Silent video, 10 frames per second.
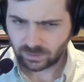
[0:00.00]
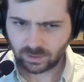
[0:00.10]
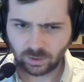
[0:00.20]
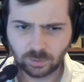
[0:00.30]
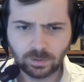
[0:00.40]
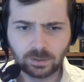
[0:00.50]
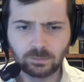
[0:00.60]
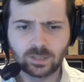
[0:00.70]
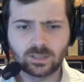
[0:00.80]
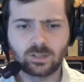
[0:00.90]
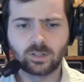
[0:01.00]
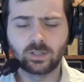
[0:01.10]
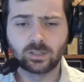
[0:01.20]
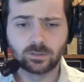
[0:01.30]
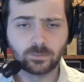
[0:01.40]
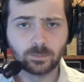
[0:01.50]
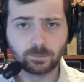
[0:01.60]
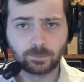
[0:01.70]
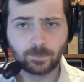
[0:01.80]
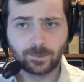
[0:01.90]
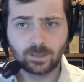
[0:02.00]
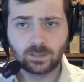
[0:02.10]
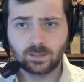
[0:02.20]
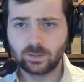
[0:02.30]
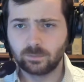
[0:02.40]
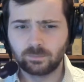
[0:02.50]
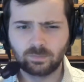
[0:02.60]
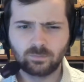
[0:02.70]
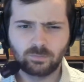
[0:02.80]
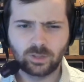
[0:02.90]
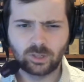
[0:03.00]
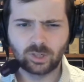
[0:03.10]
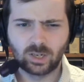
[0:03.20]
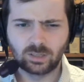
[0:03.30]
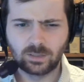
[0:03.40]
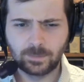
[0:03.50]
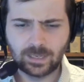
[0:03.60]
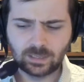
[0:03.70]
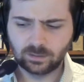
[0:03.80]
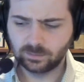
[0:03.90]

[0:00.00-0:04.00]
You probably want to steer clear of them. They're pretty shoddily made.